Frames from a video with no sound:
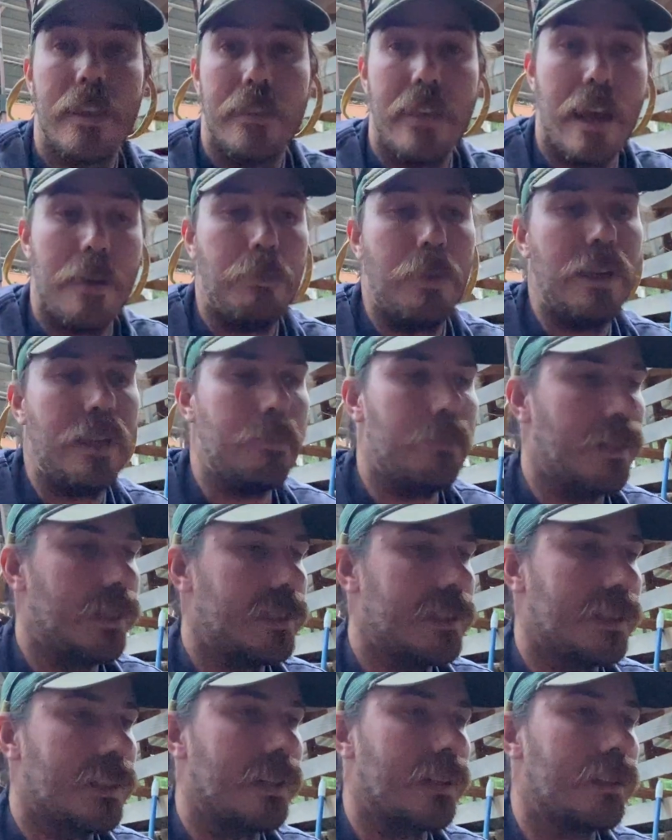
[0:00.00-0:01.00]
that pretty
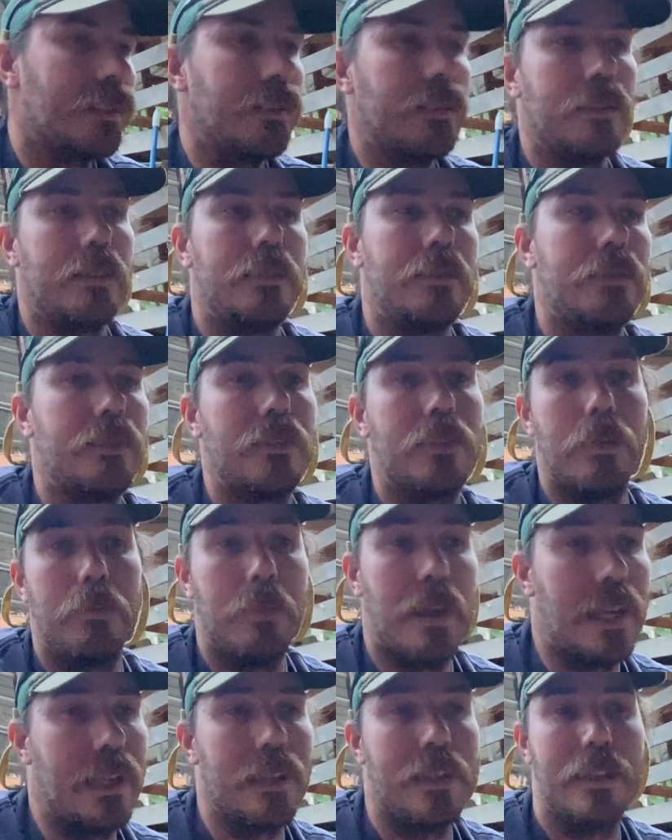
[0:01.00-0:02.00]
much concludes the
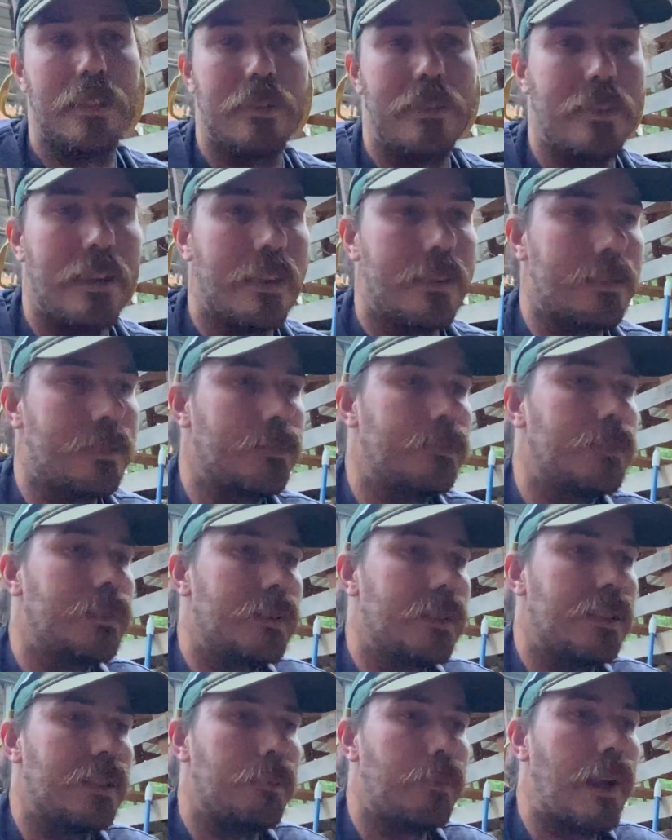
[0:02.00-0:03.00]
maintenance cycle for
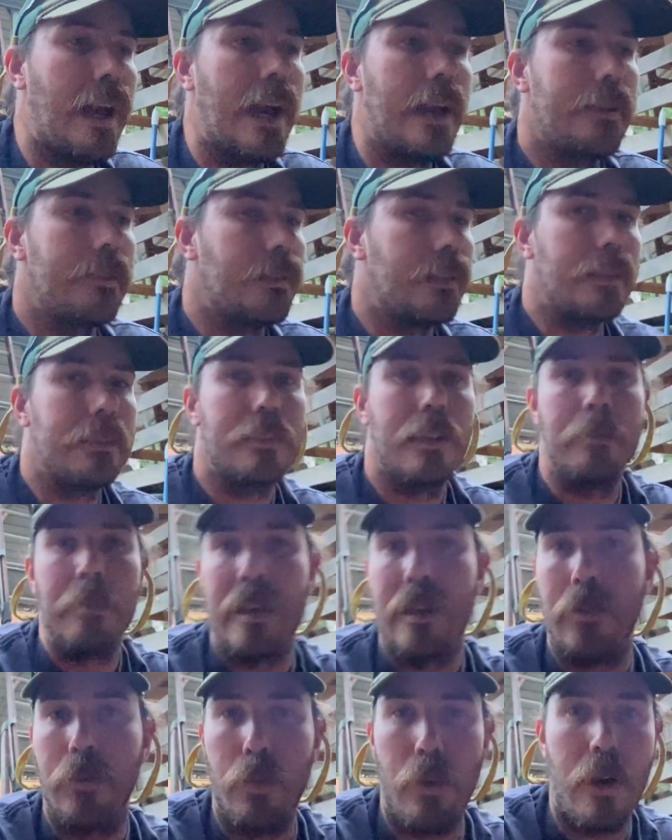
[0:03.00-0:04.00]
these batteries. I
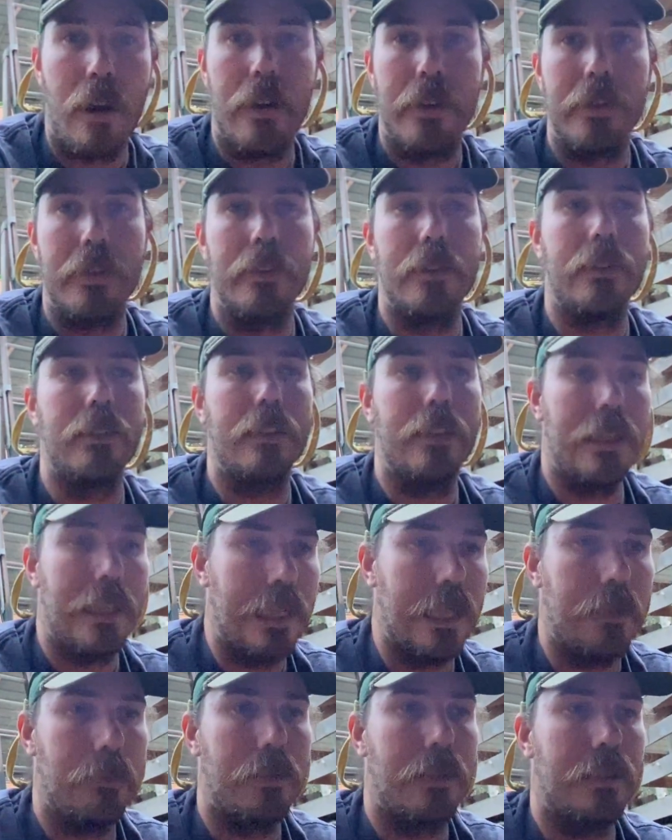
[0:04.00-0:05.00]
mean, water,
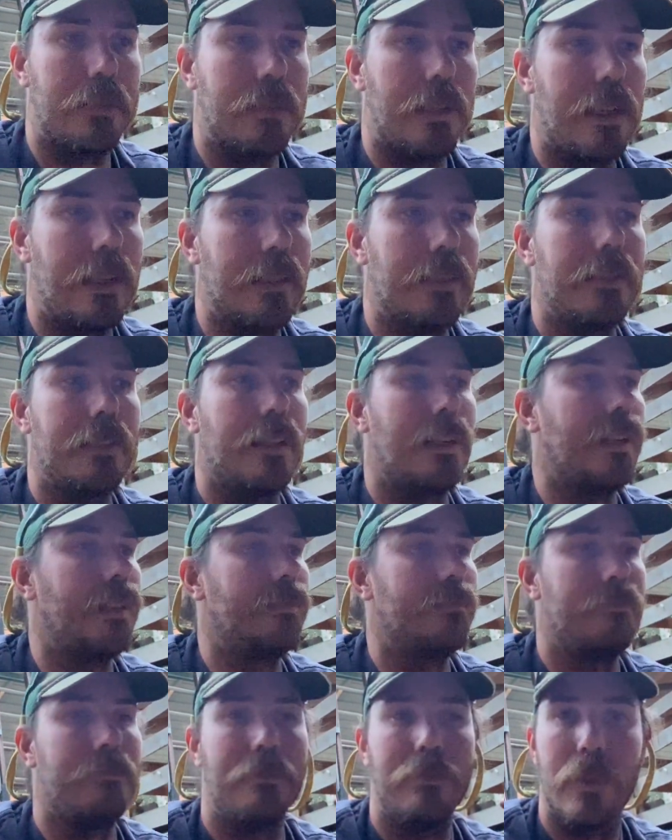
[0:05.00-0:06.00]

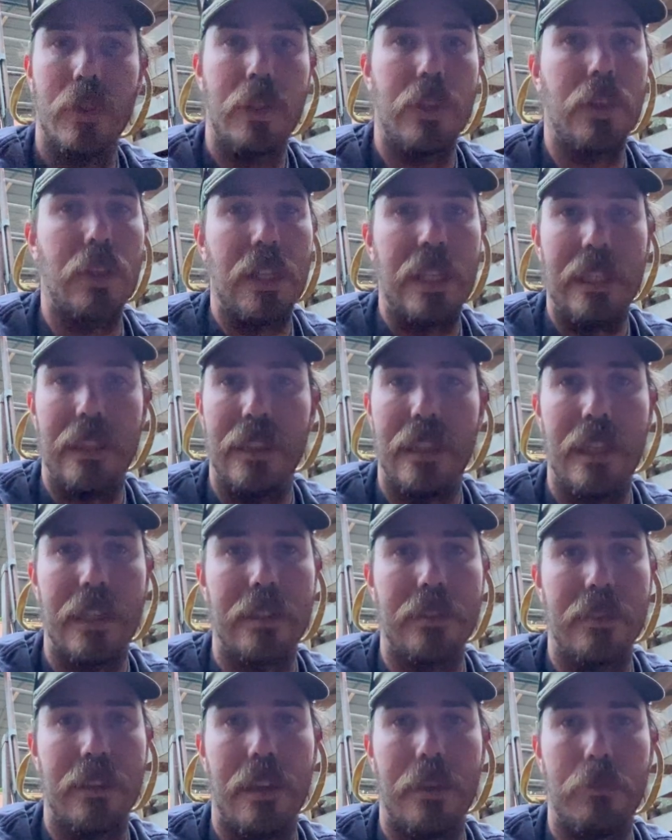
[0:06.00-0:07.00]
equalization, clean
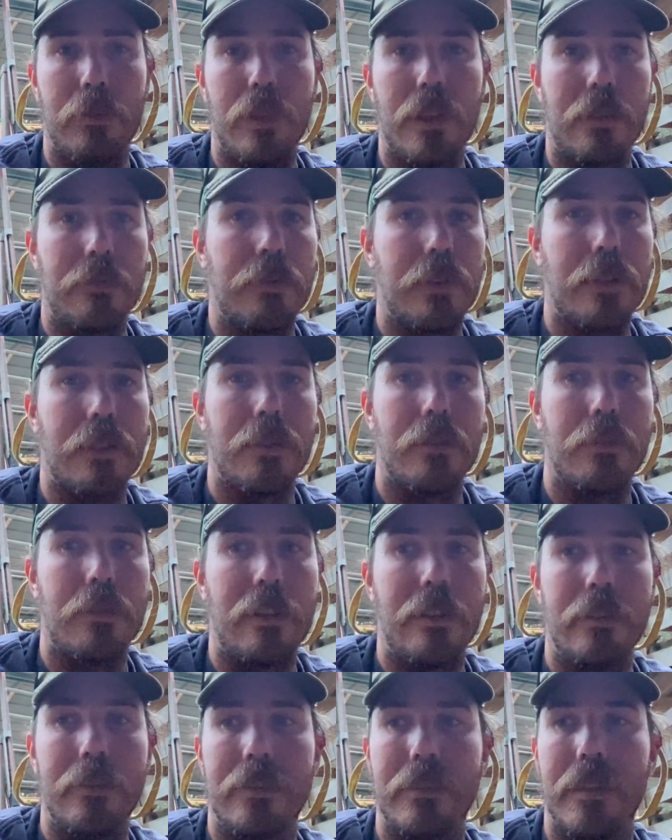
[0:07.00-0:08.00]
things up, look for
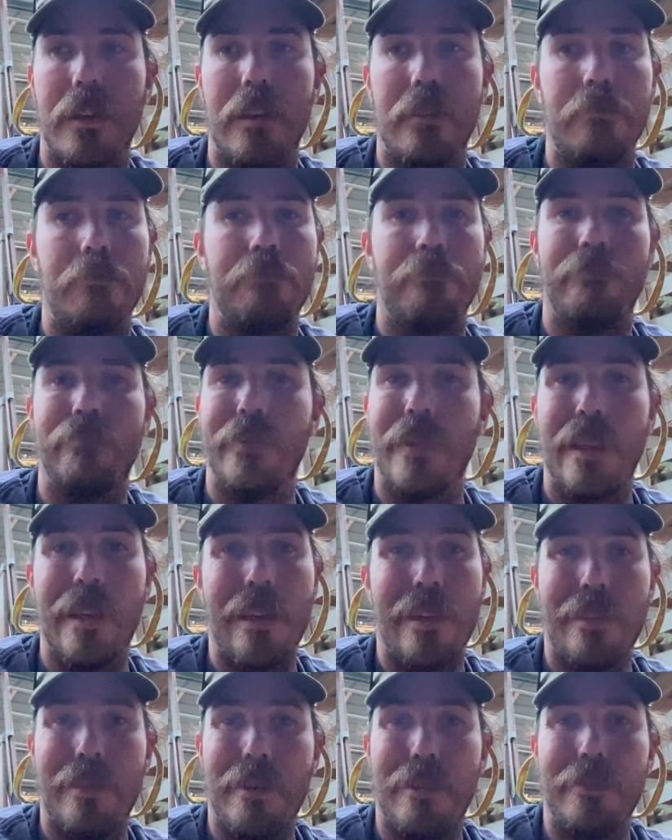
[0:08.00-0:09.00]
corrosion.
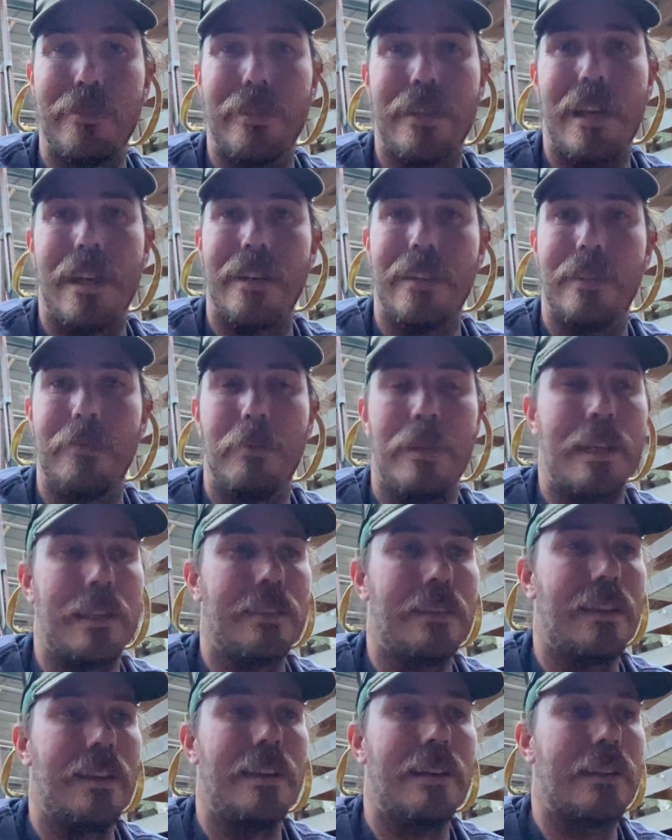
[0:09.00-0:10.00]
Those are kind of the
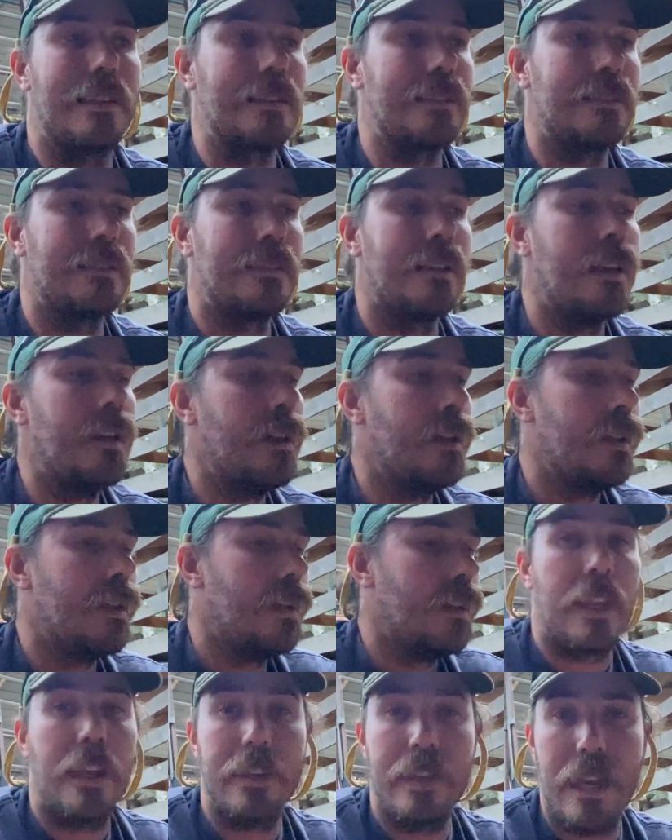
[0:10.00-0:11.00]
main things.
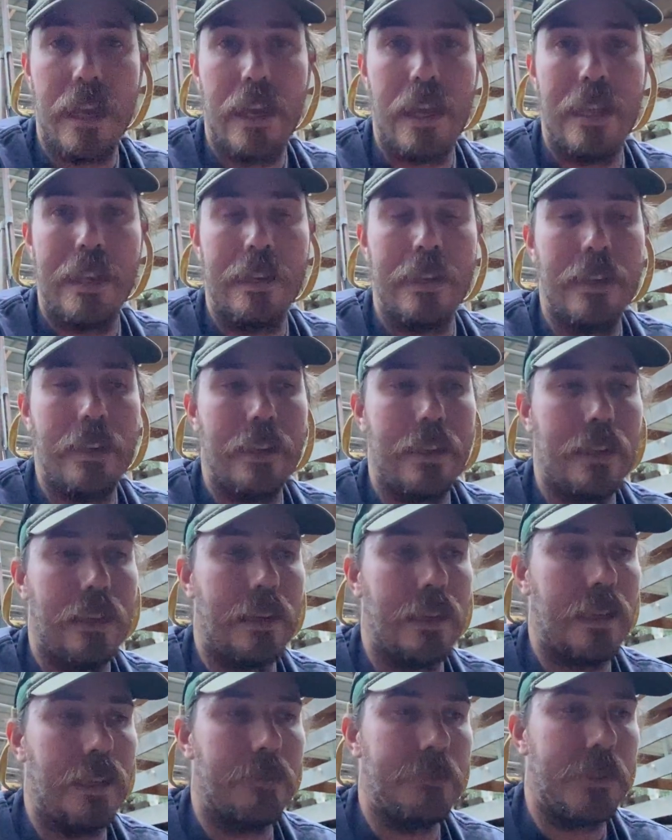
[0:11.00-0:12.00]
Again,
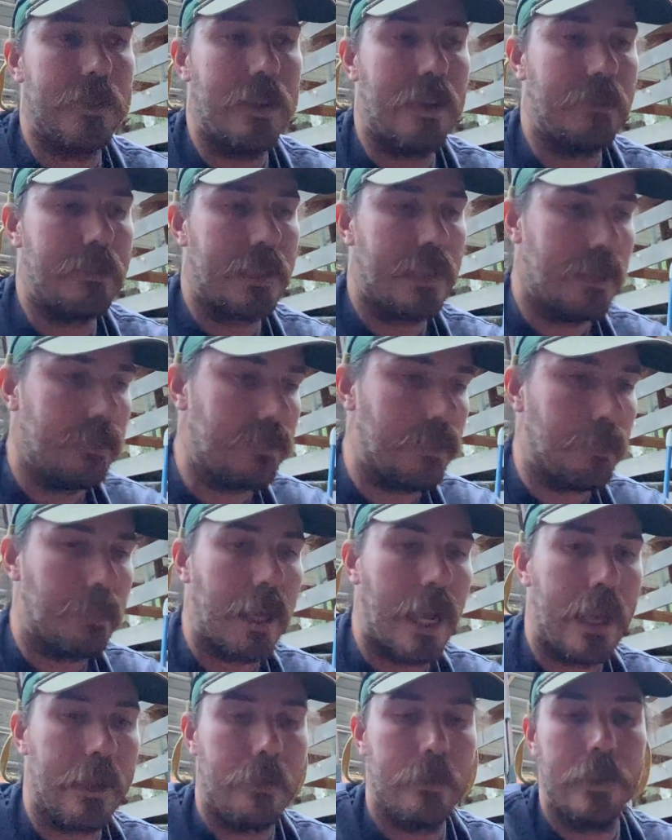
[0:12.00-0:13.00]
if you have a different
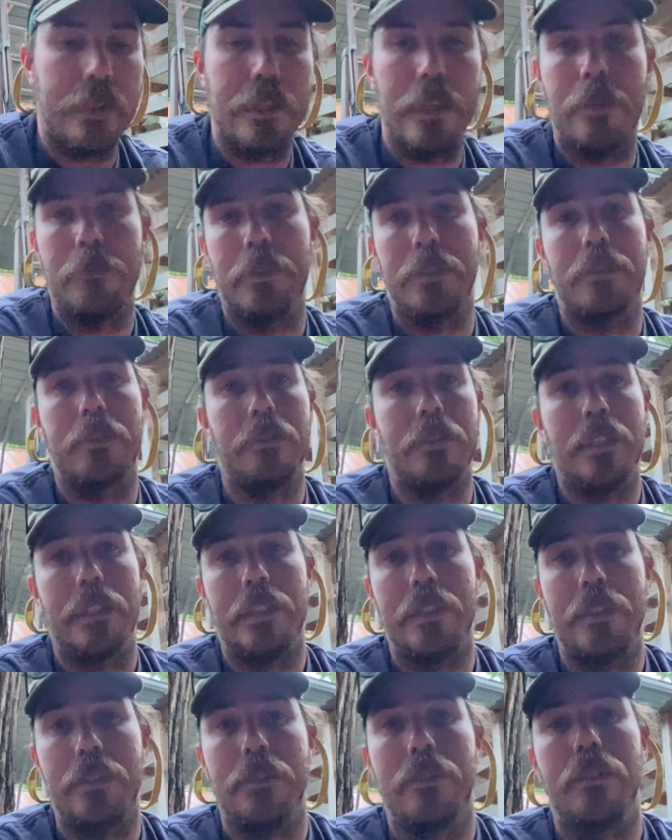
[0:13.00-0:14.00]
battery
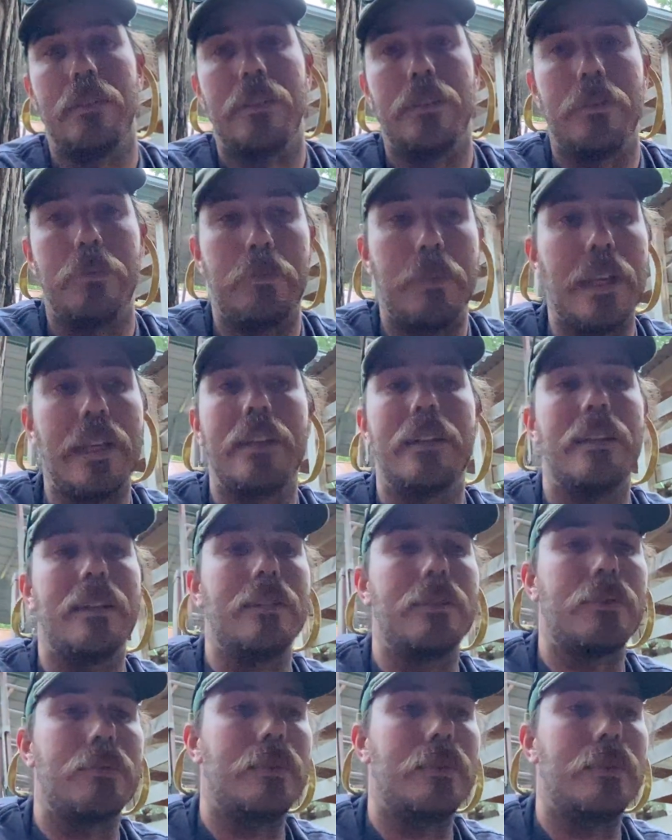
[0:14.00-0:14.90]
chemistry, your maintenance